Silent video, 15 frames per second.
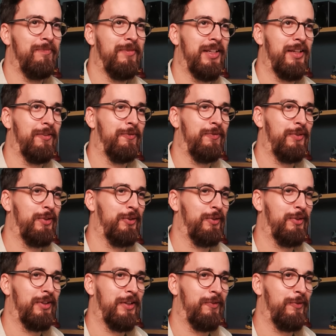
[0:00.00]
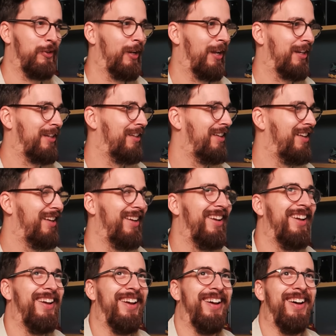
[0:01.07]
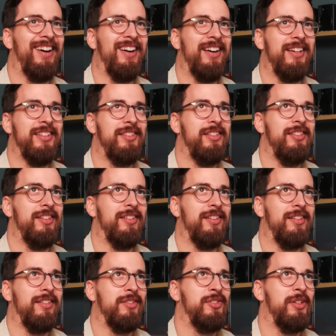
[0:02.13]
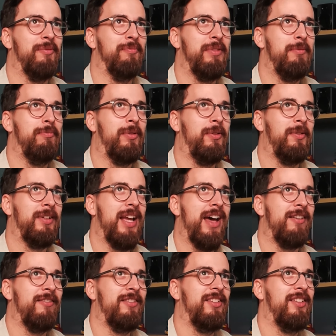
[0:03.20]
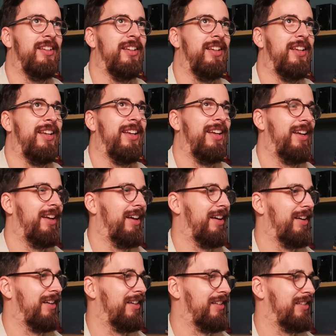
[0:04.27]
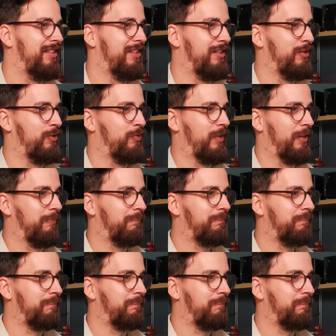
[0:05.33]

if you like. I see there are some people gathered since I